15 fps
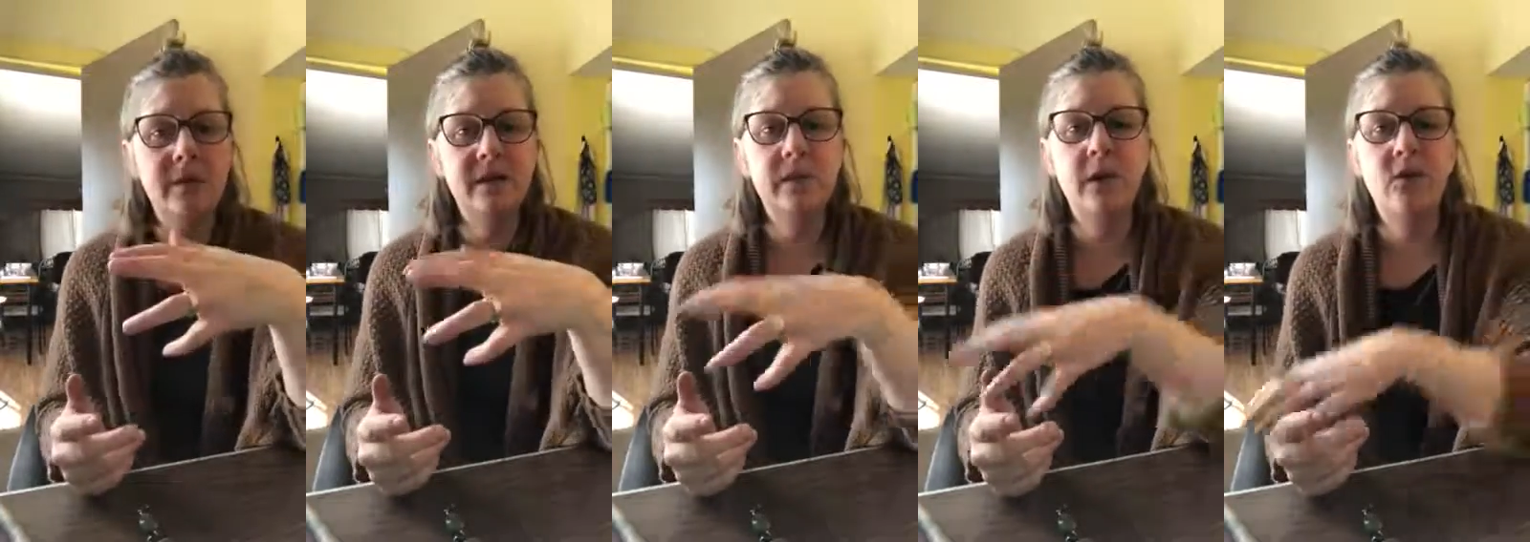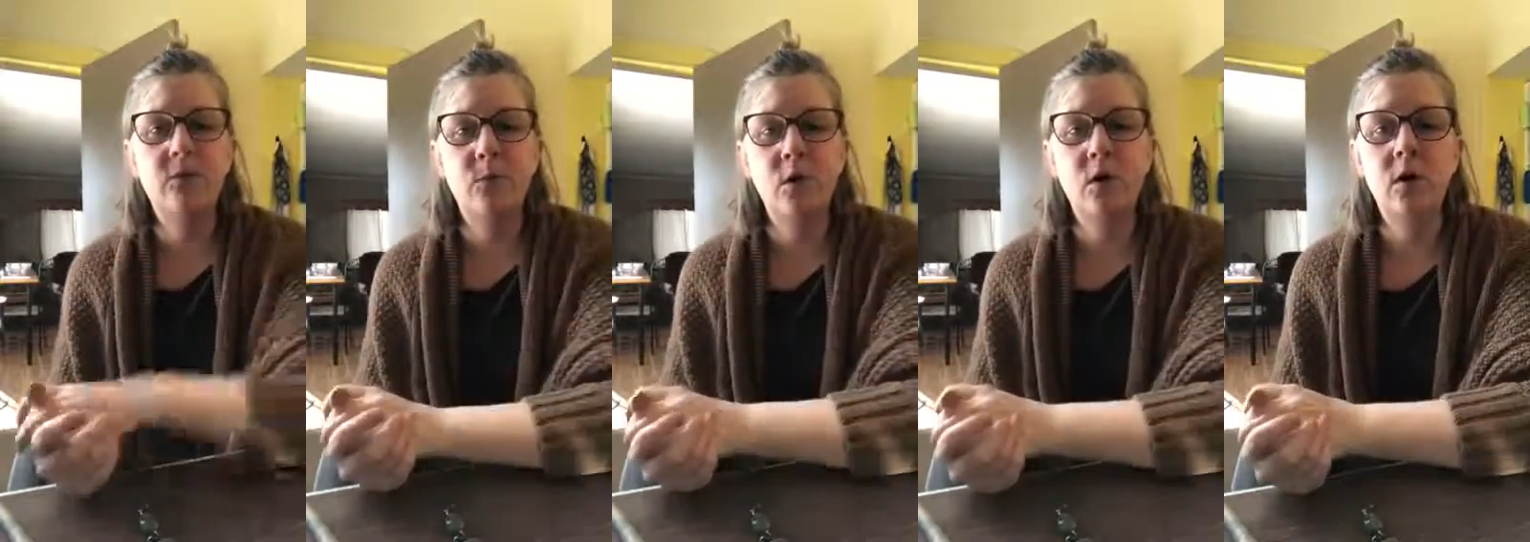
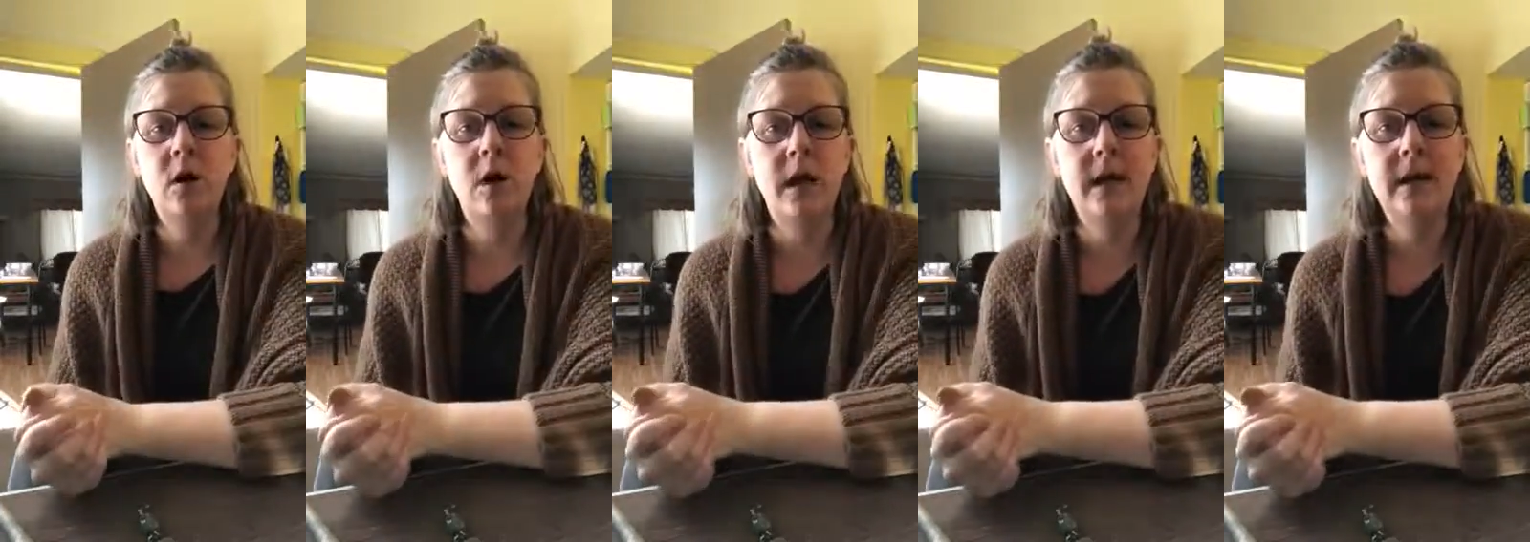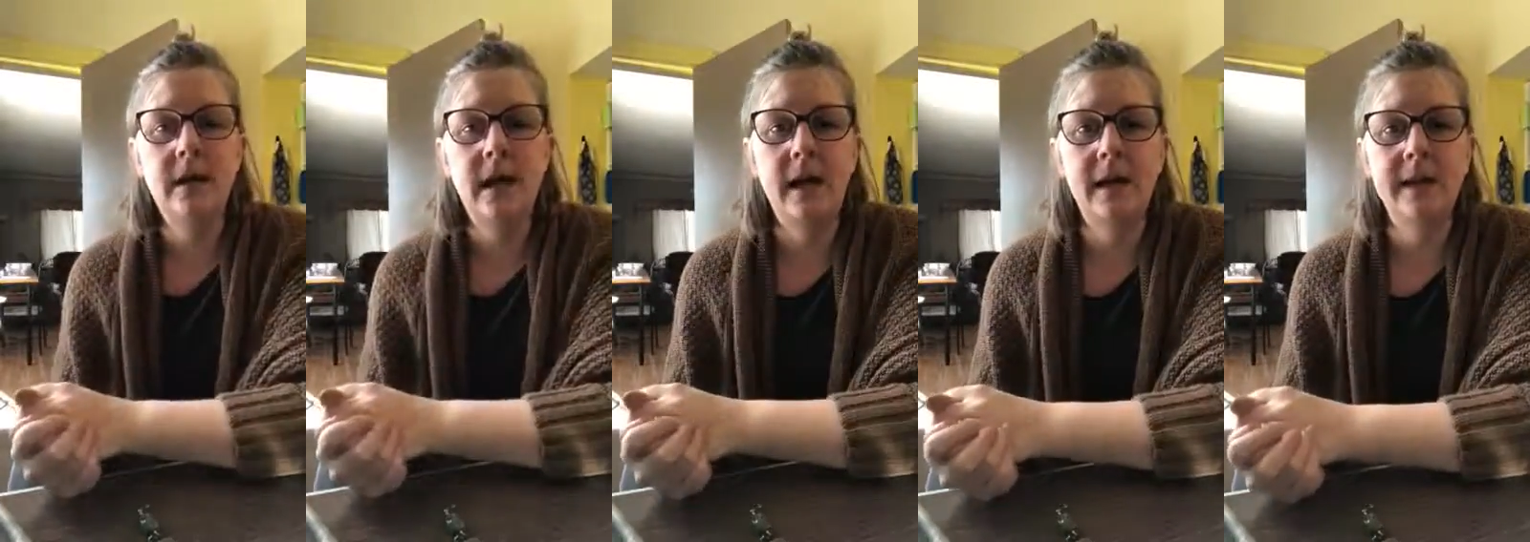myself more on
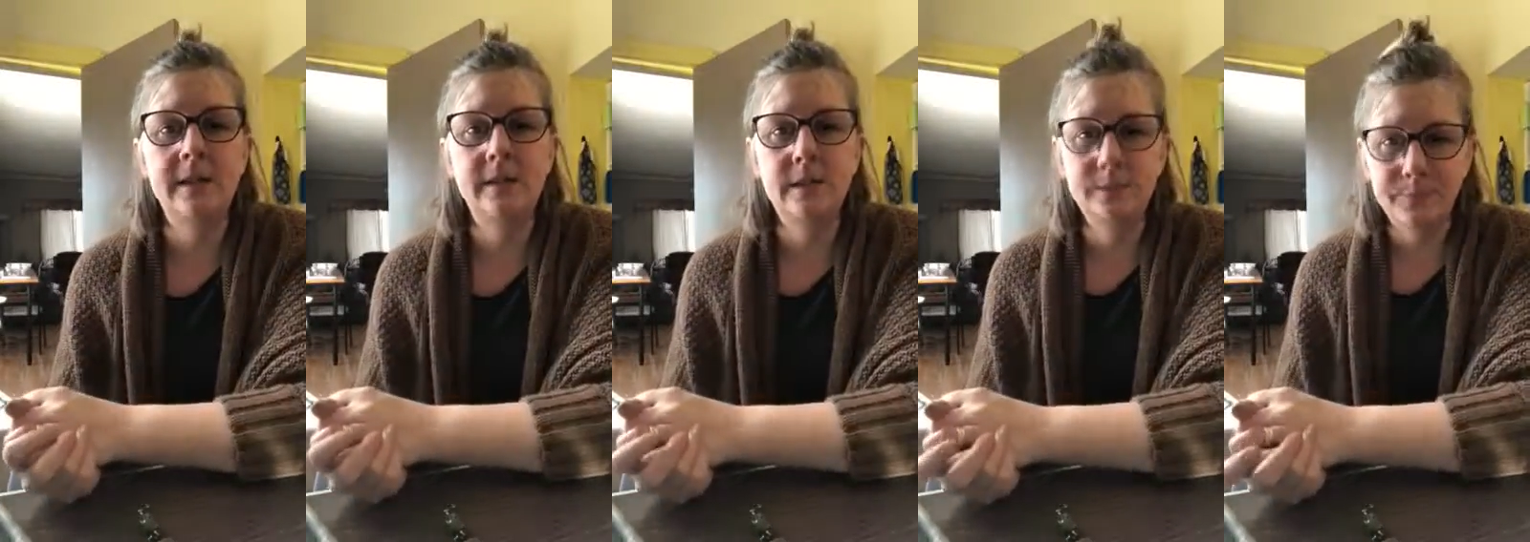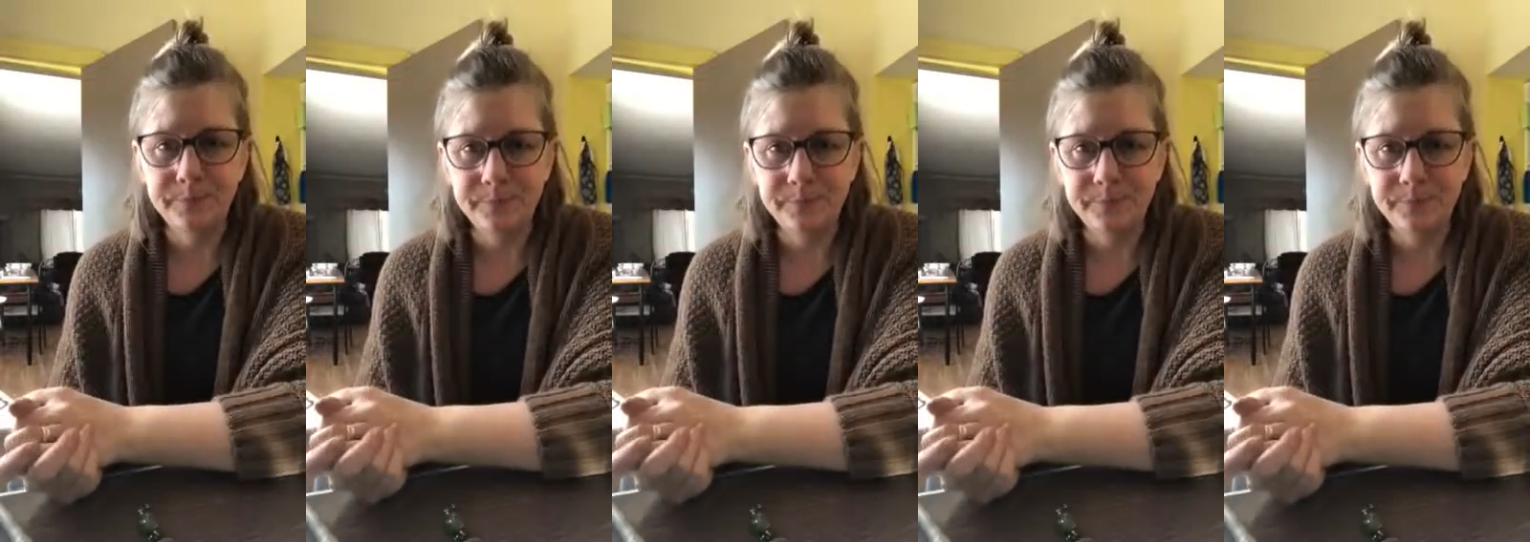it, and